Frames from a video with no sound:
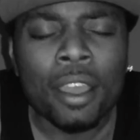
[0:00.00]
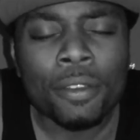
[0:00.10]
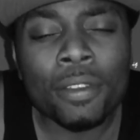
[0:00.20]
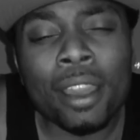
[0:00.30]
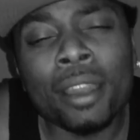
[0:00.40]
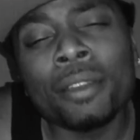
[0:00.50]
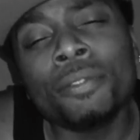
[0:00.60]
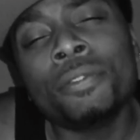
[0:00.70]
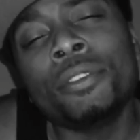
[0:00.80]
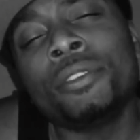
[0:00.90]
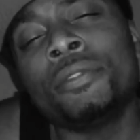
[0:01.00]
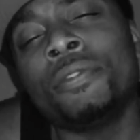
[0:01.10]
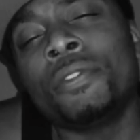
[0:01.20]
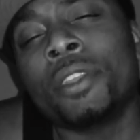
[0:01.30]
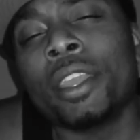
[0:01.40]
Five foot
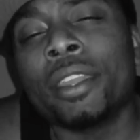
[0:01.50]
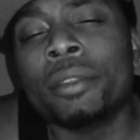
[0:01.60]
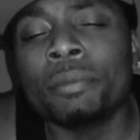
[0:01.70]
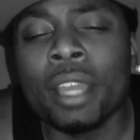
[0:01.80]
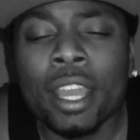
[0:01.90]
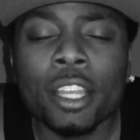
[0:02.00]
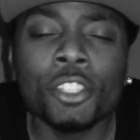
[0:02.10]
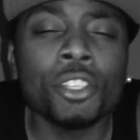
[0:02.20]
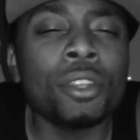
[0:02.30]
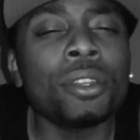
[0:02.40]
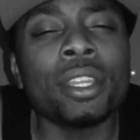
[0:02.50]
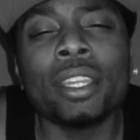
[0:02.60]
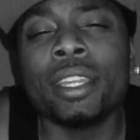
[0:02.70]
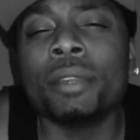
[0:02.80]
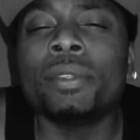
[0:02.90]
frame, and shorty
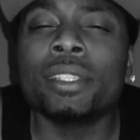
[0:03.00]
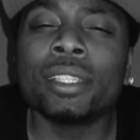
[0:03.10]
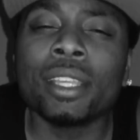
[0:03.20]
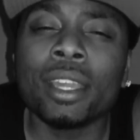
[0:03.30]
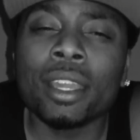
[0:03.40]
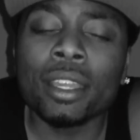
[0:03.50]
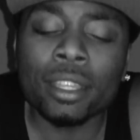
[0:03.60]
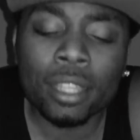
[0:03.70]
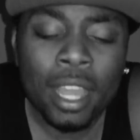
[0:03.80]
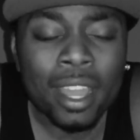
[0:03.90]
keeps it tight.